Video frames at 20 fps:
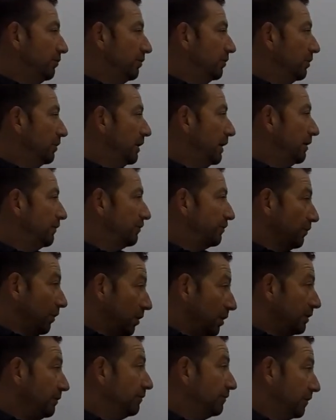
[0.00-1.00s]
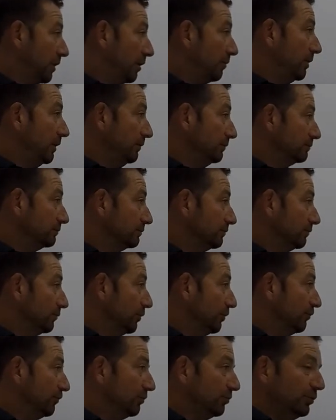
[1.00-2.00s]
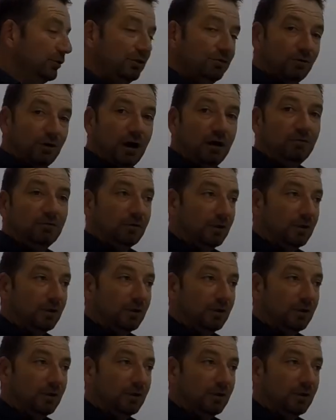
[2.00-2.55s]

we've got our signs coming, which will be great.